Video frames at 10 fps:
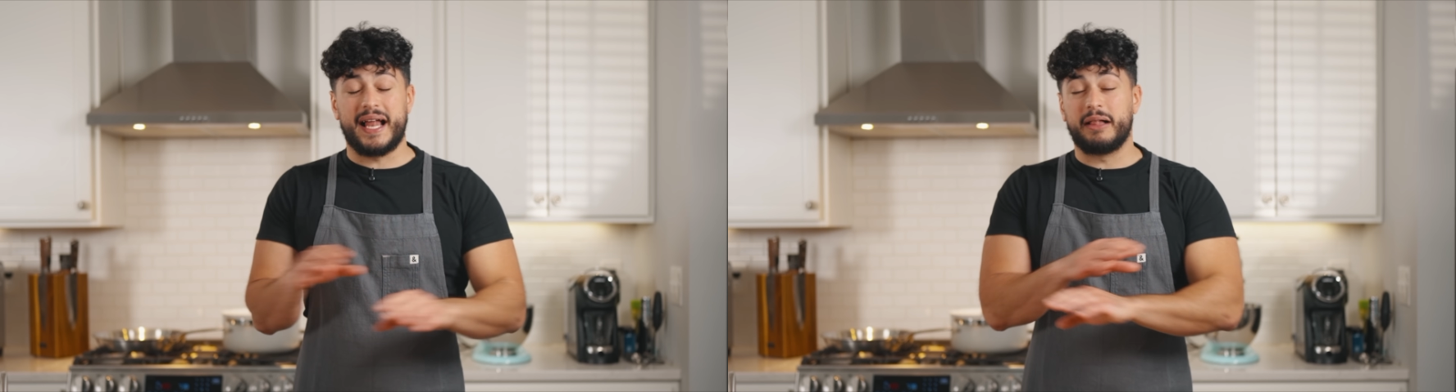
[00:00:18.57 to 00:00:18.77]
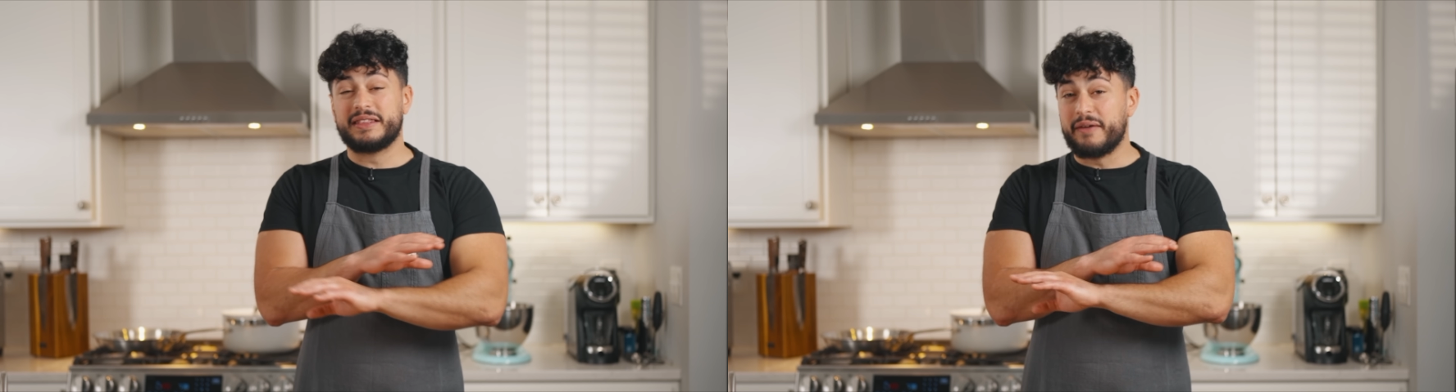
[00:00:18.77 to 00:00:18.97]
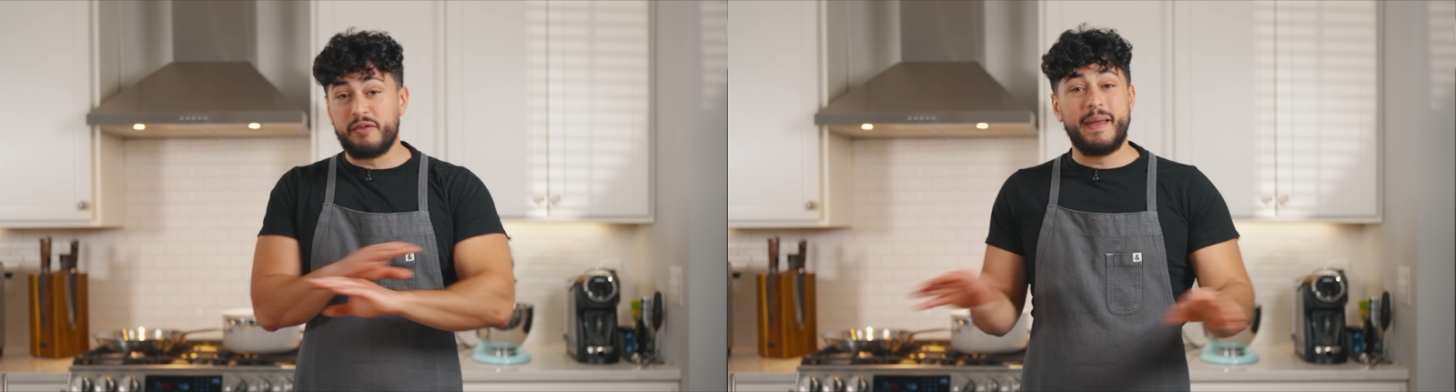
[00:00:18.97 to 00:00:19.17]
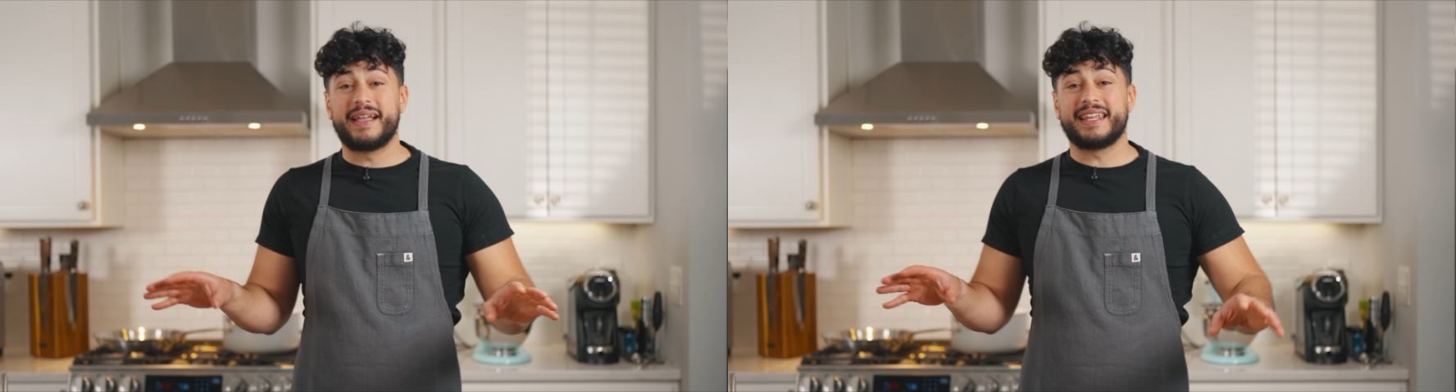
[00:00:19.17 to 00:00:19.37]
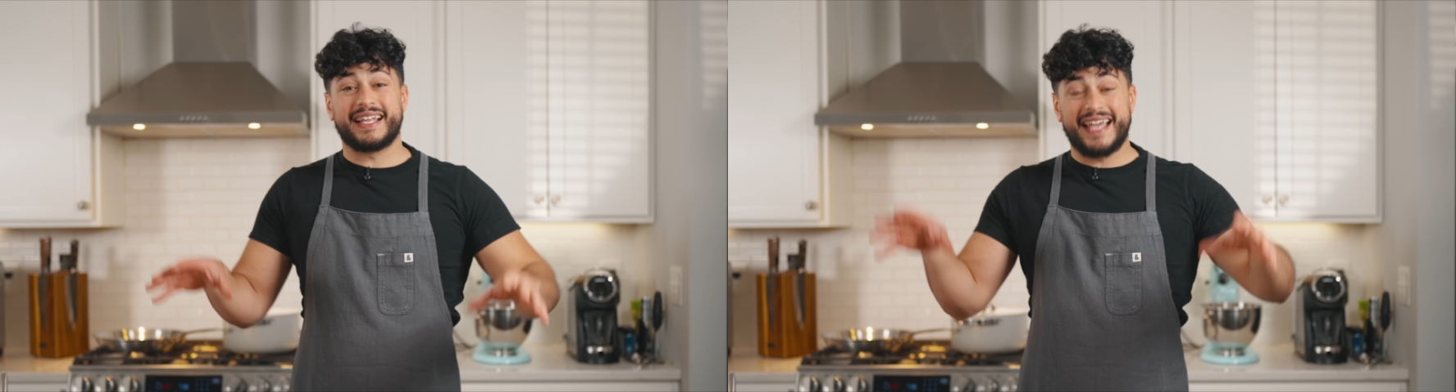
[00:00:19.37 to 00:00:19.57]
I'll never
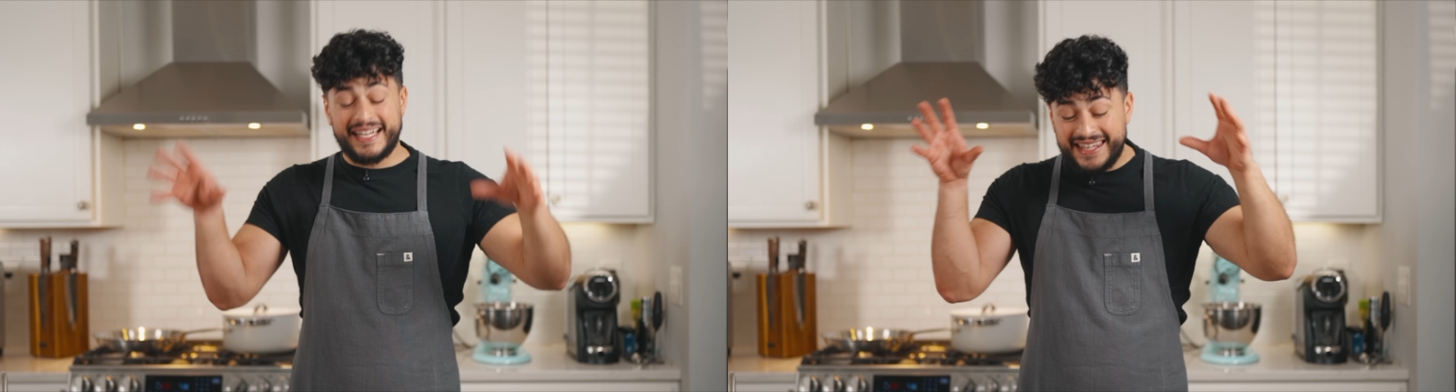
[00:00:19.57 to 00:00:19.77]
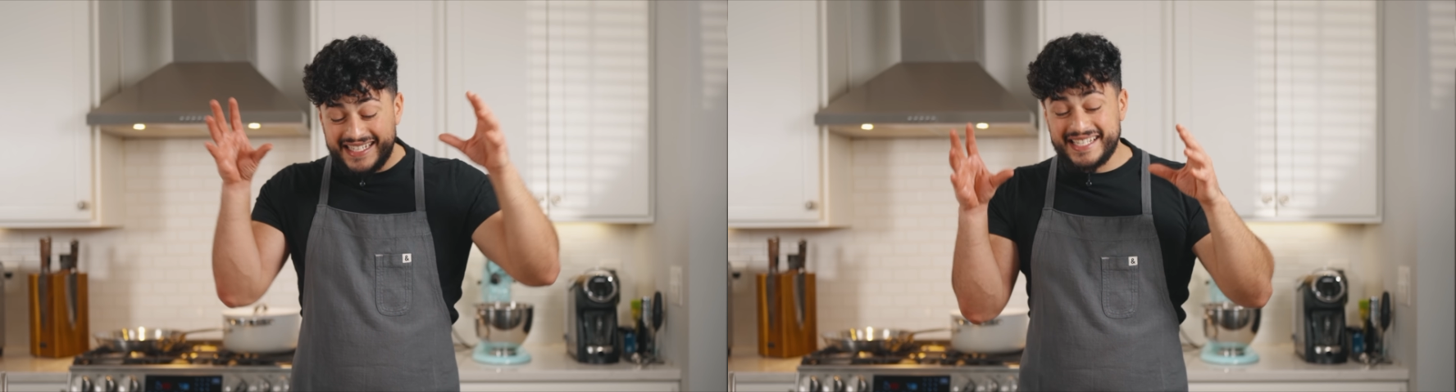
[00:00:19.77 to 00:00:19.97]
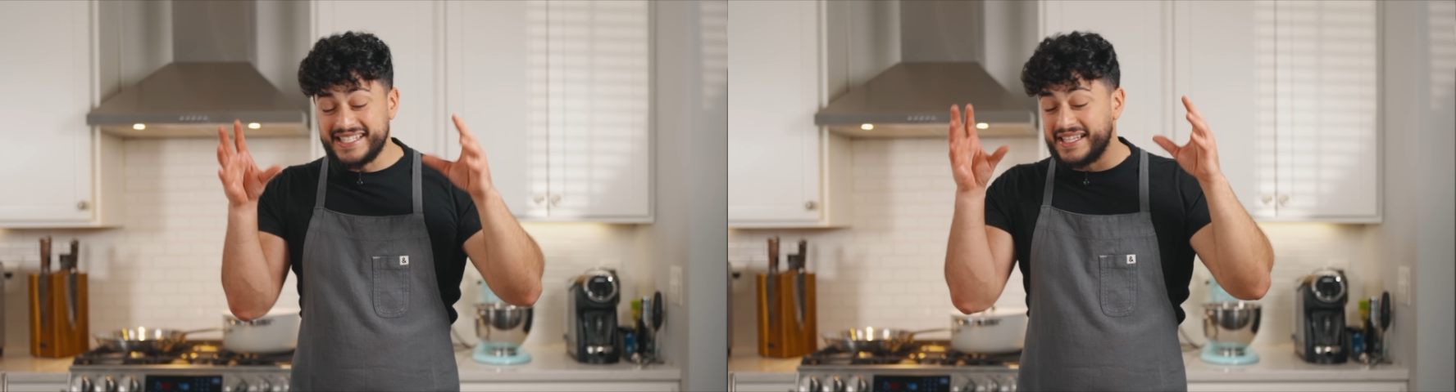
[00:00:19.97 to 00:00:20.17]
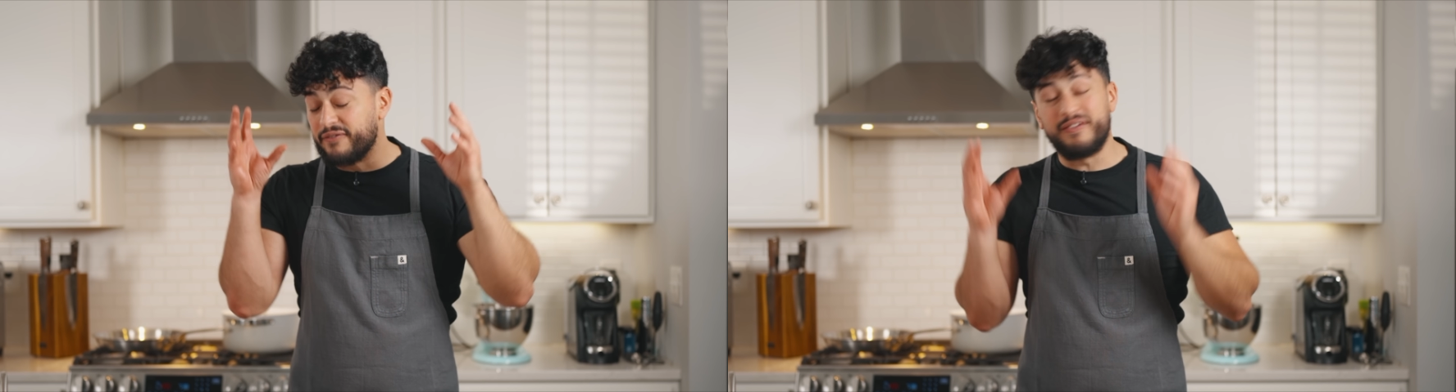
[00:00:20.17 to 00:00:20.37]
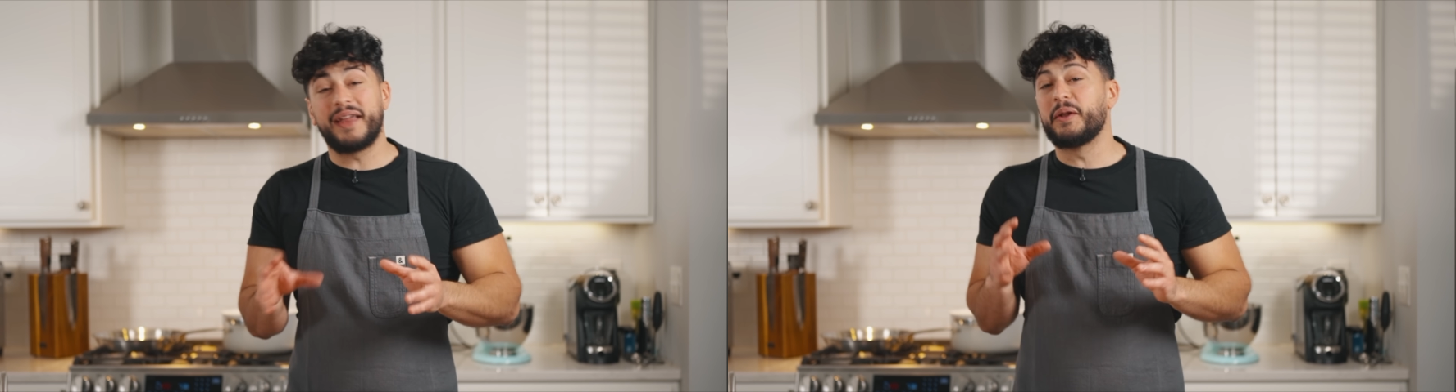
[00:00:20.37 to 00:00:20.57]
make it again. This is the
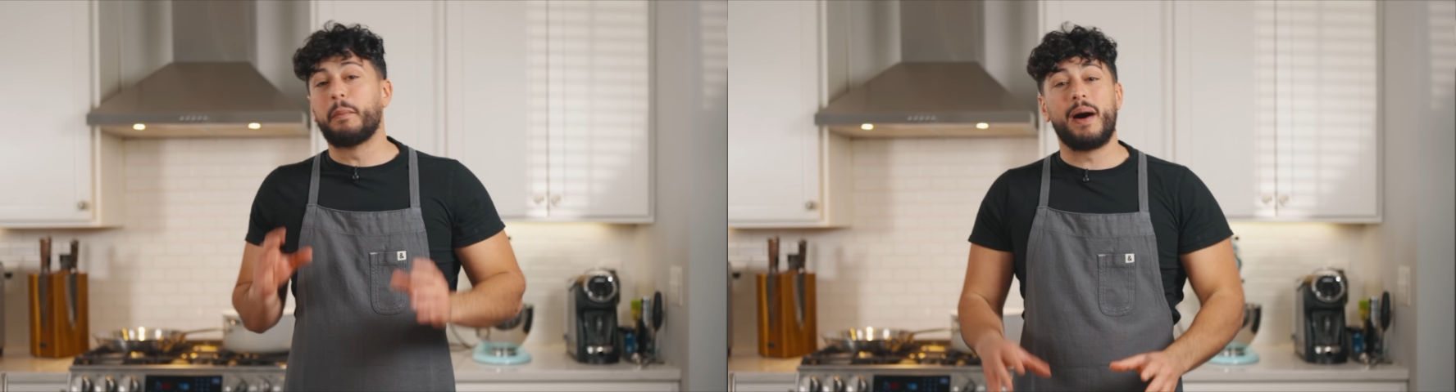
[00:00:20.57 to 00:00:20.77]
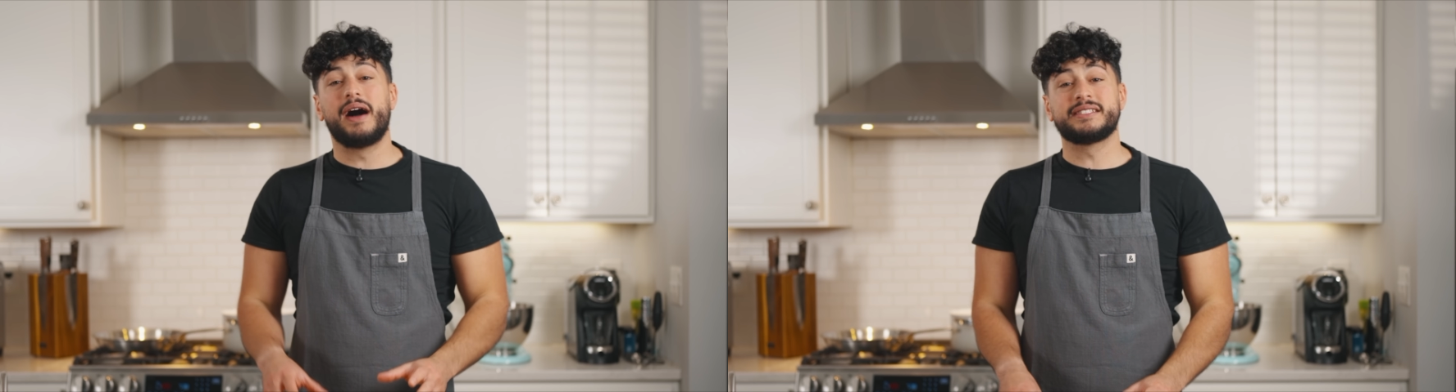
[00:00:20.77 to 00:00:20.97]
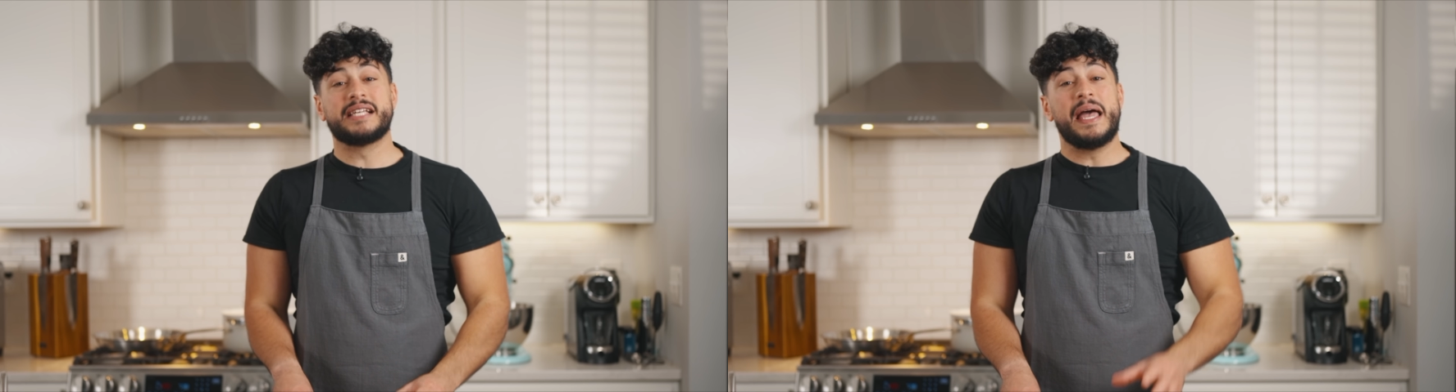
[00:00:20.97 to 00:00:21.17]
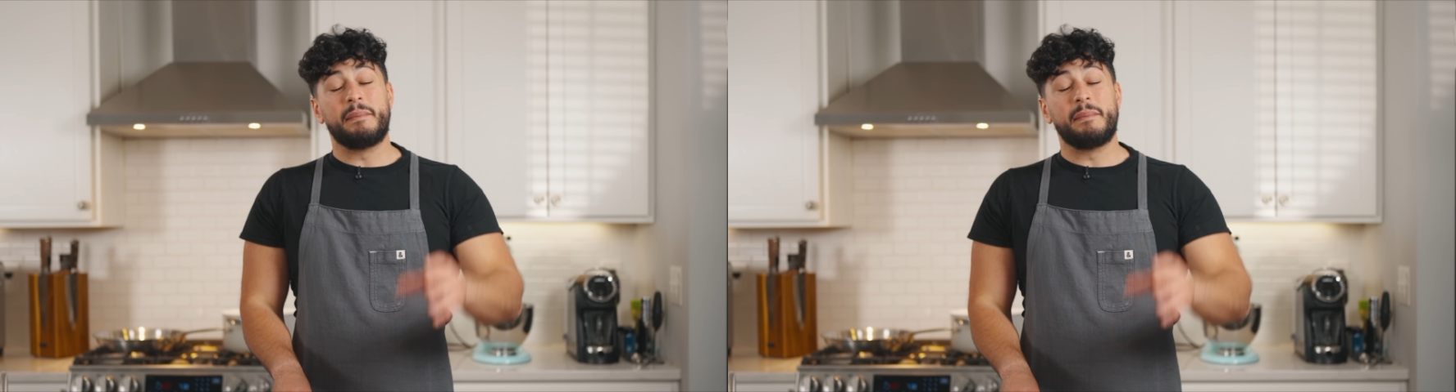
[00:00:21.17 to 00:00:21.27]
final boss